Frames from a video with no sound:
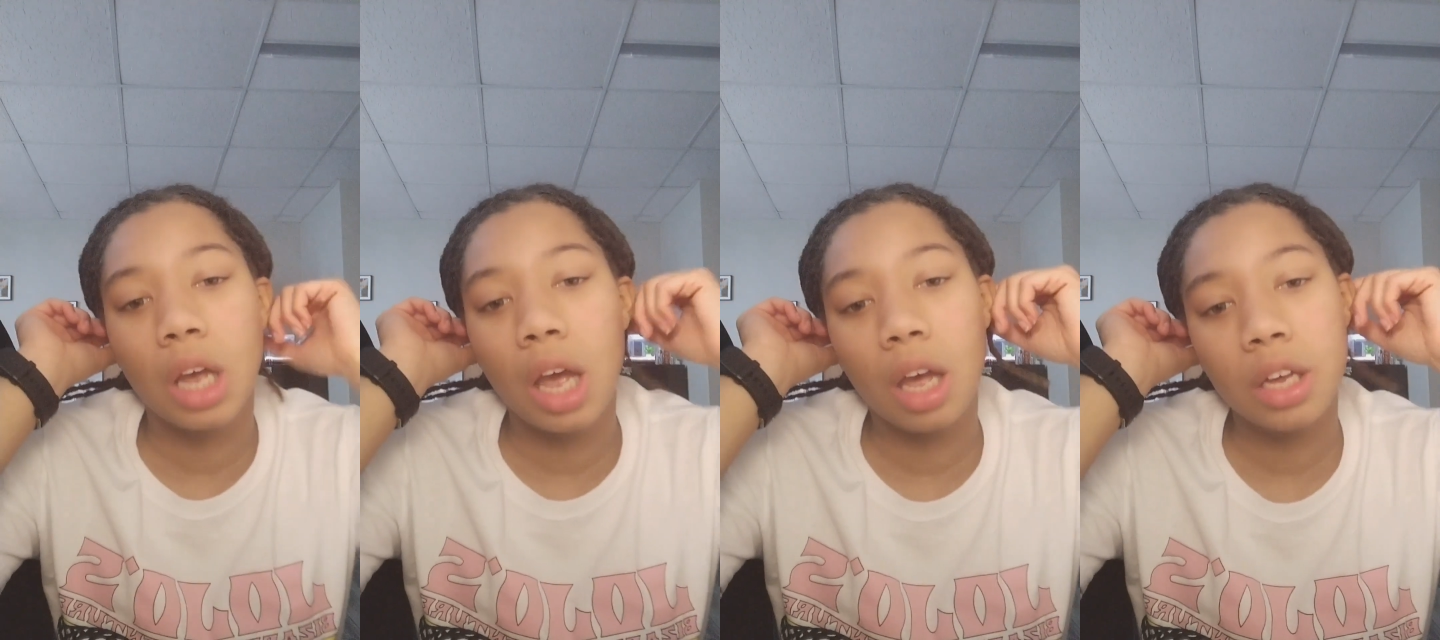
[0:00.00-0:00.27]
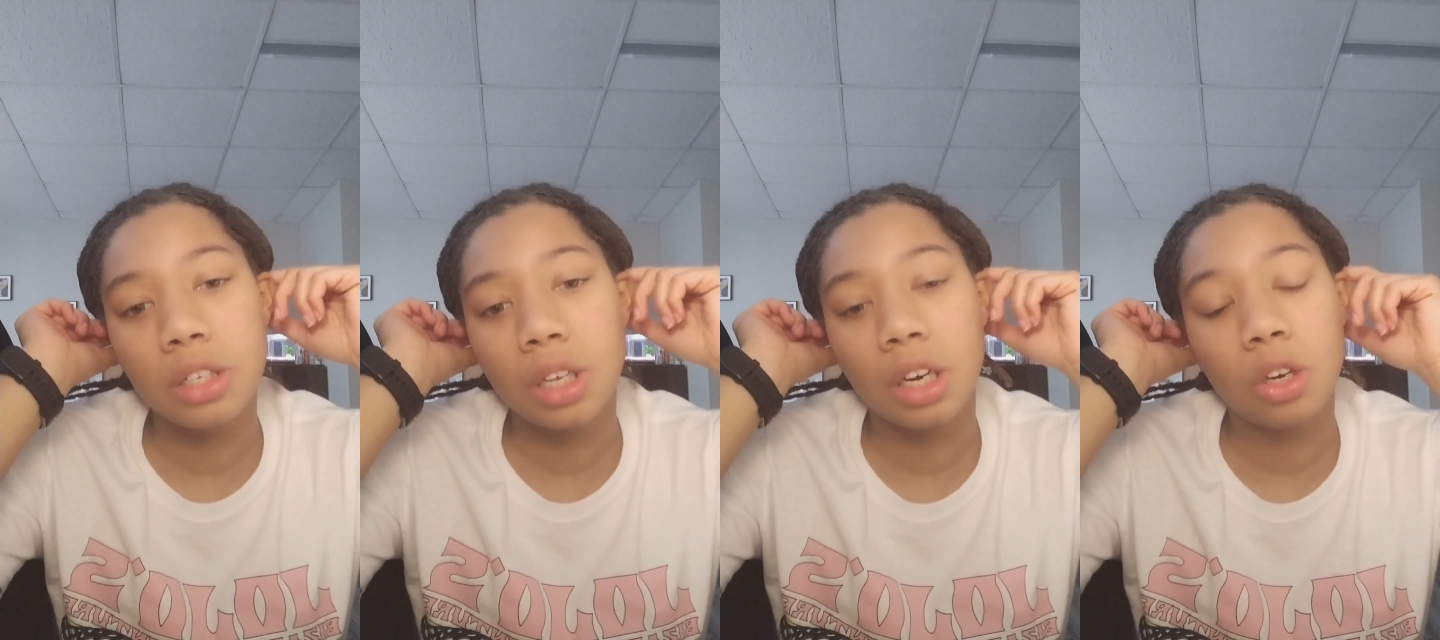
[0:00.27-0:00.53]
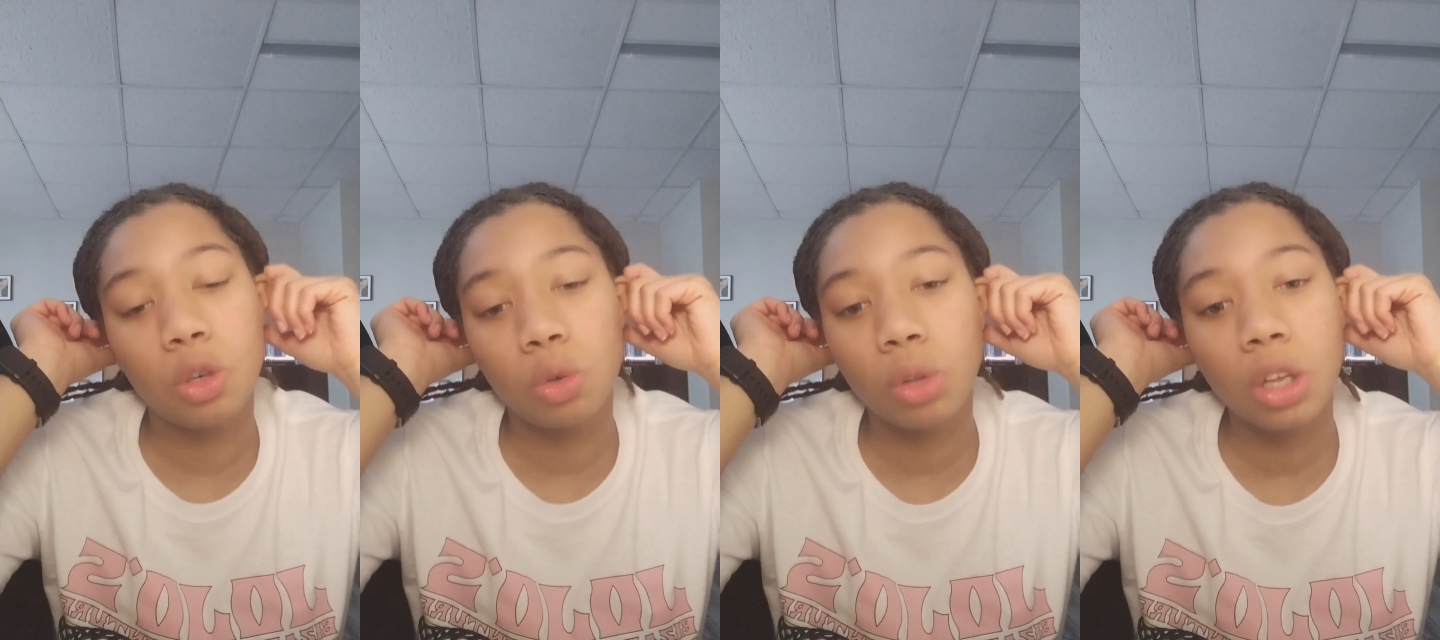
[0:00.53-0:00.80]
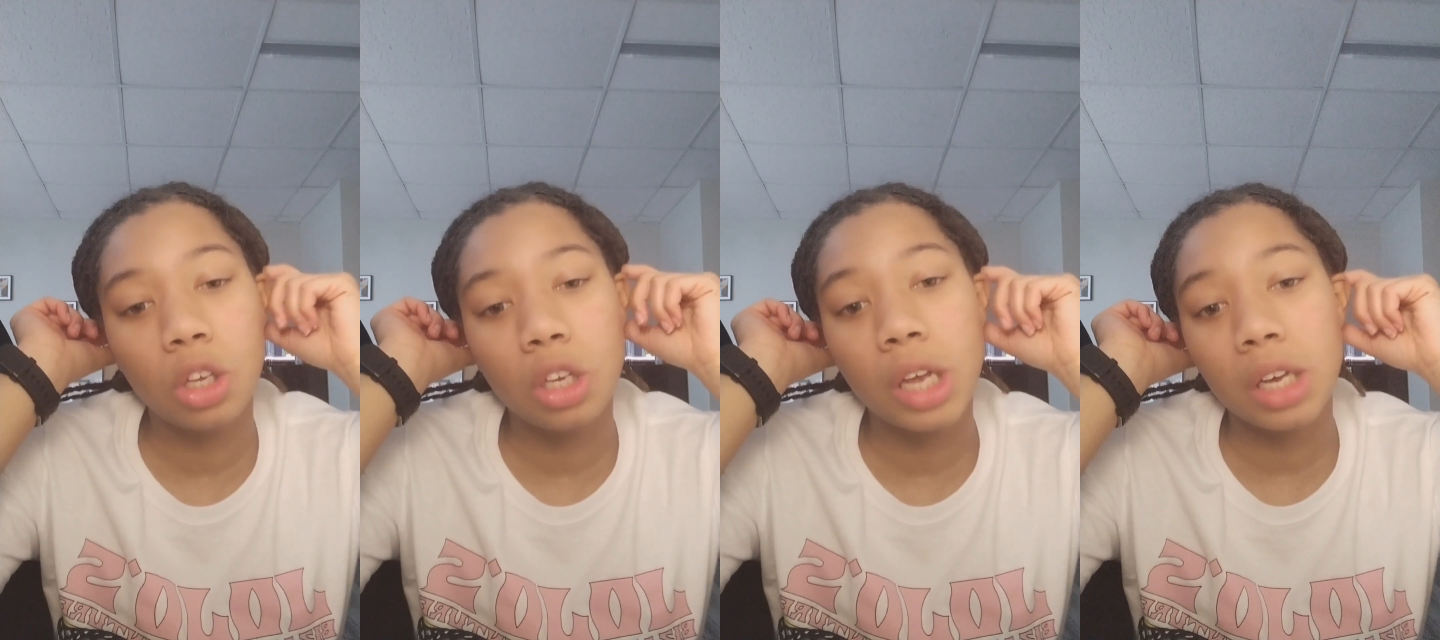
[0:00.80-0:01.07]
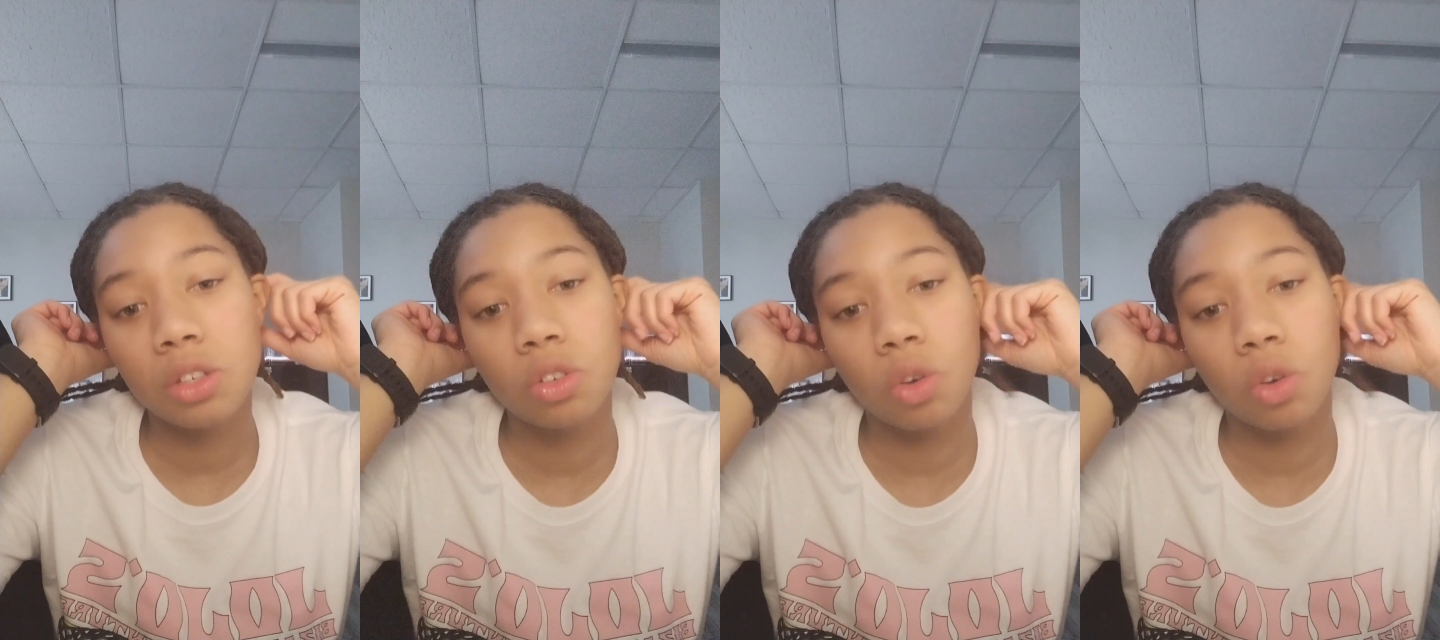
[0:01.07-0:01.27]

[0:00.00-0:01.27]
he said, do you think, he asked the